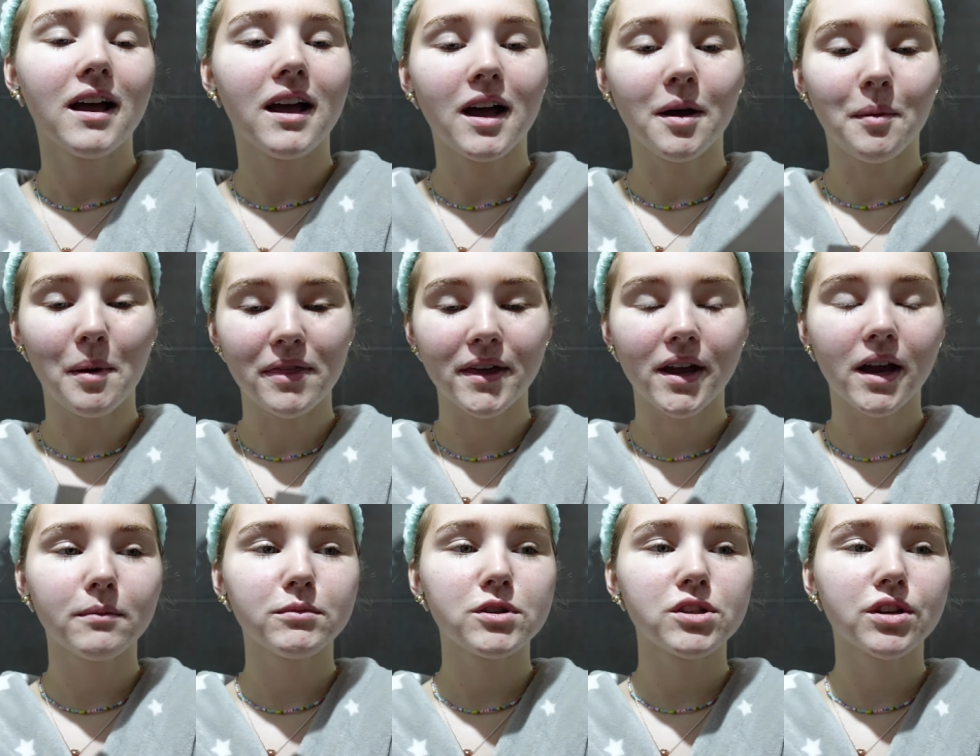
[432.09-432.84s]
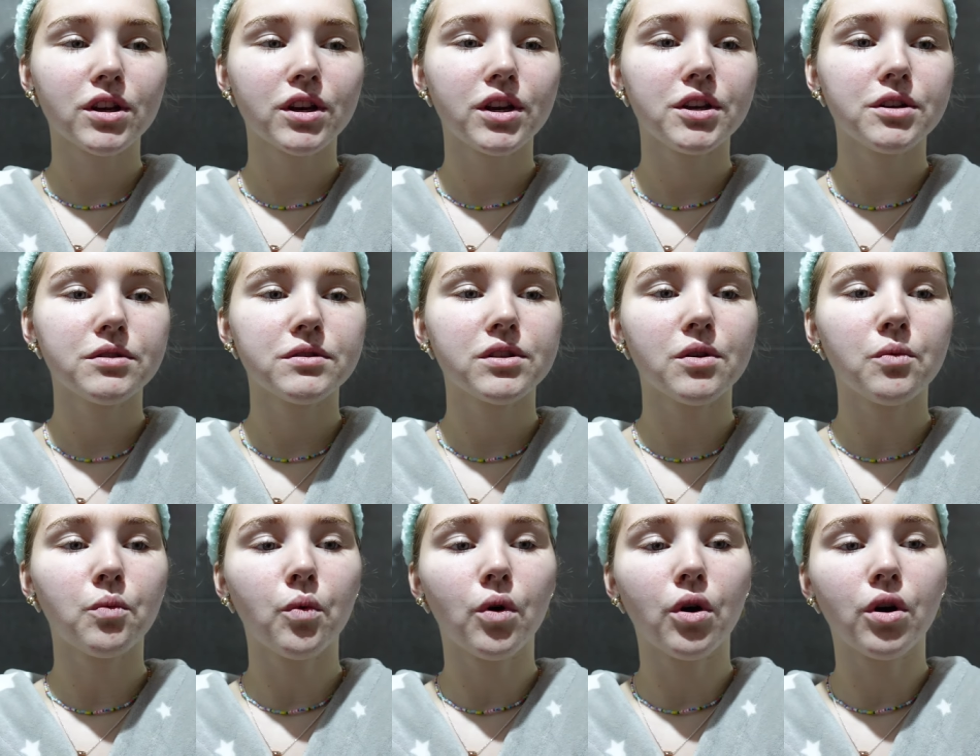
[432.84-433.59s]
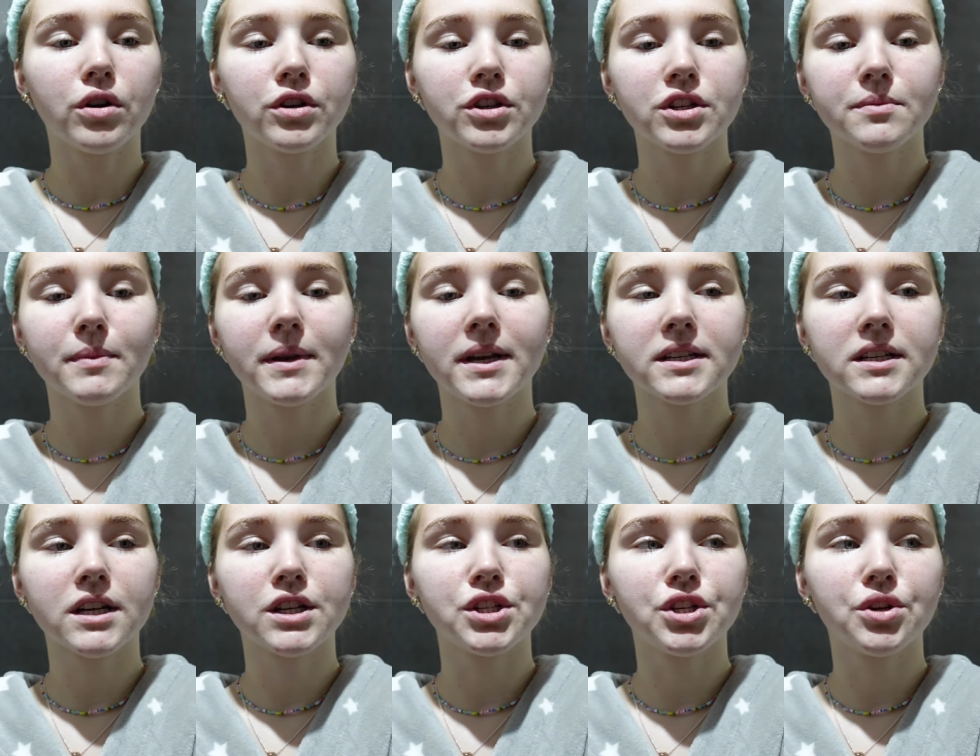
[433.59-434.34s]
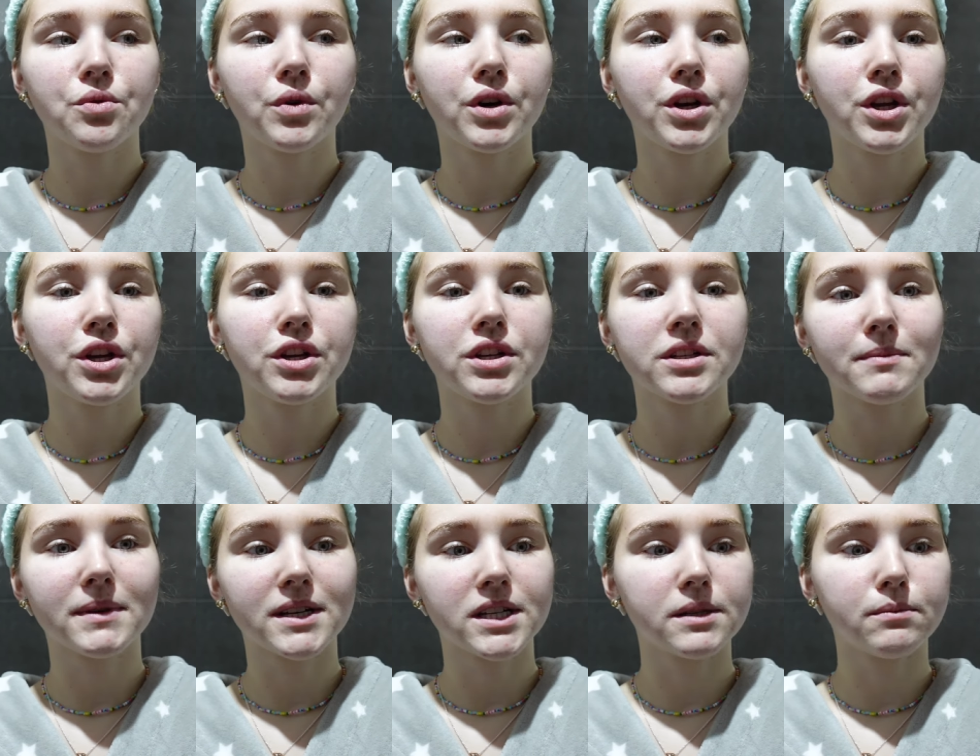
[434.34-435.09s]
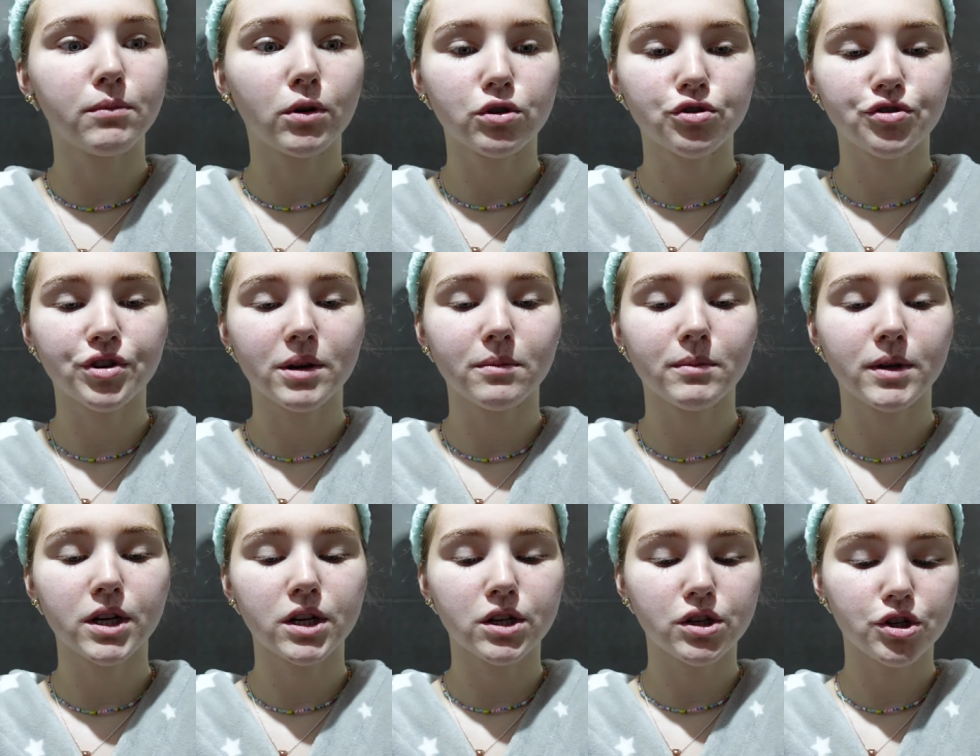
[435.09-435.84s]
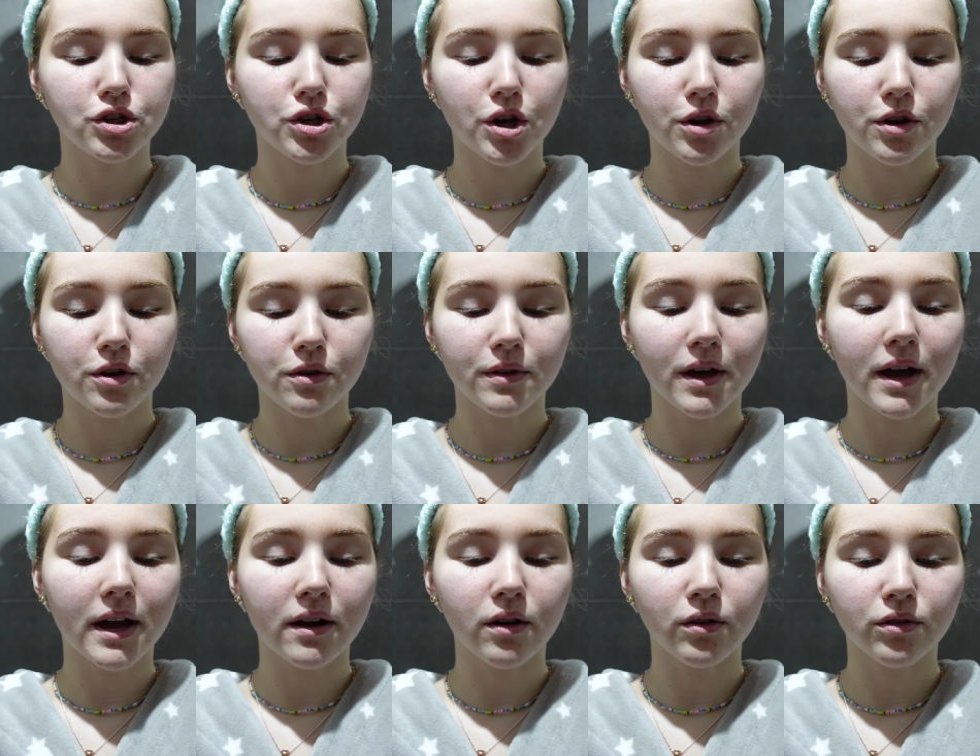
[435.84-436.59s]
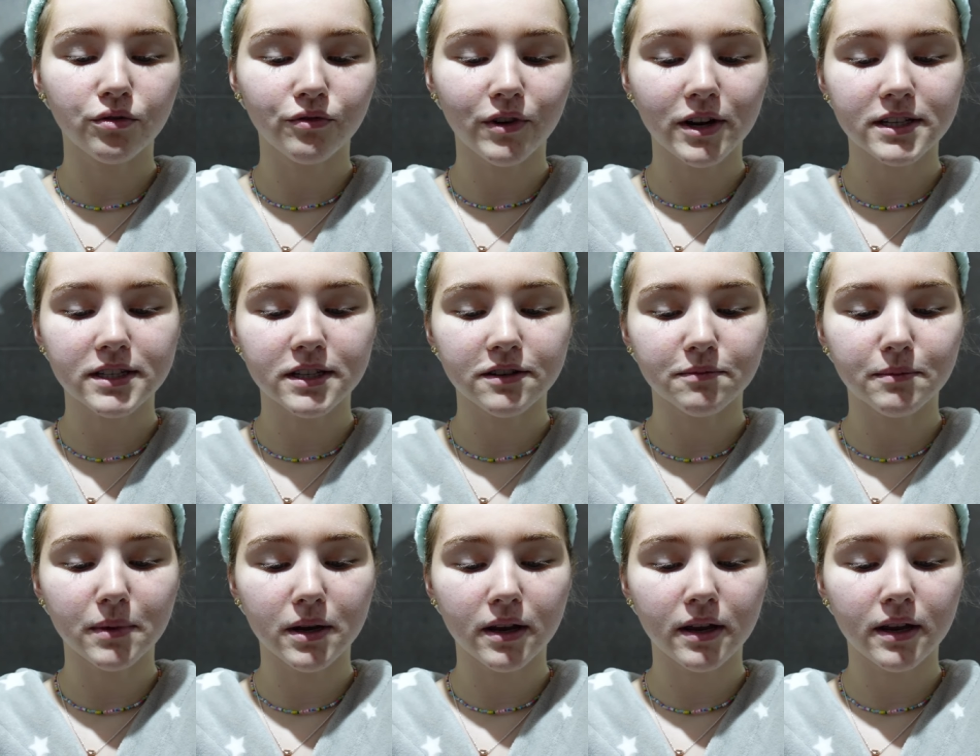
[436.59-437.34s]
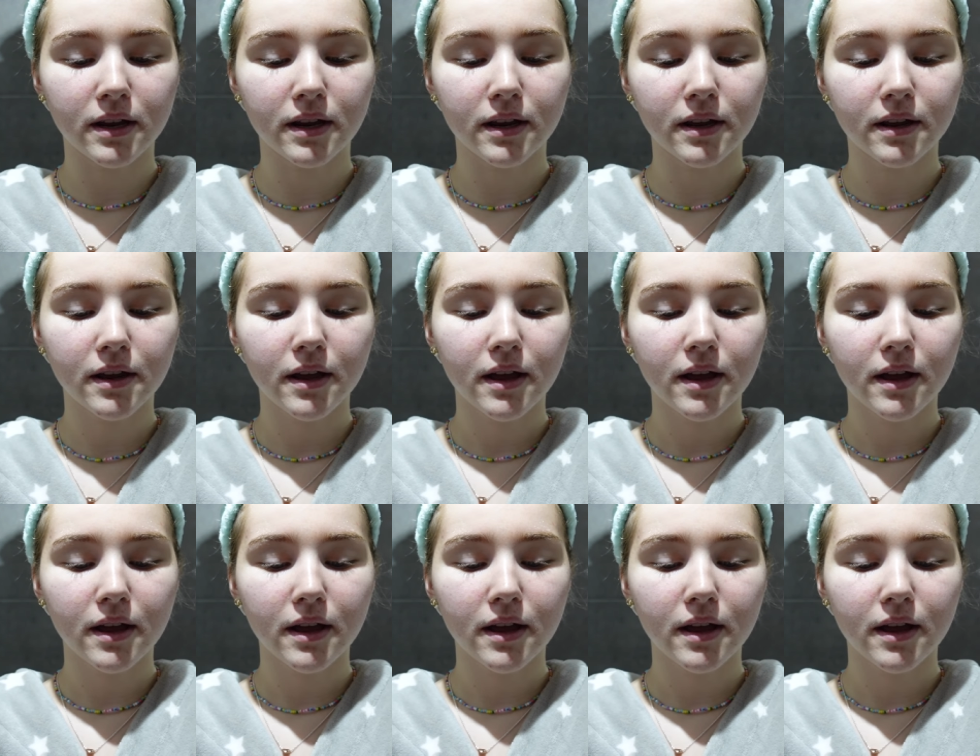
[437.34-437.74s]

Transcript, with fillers: I think I'm just going to use the wand, just because I do want to use my spot treatment and show you that on the rest of my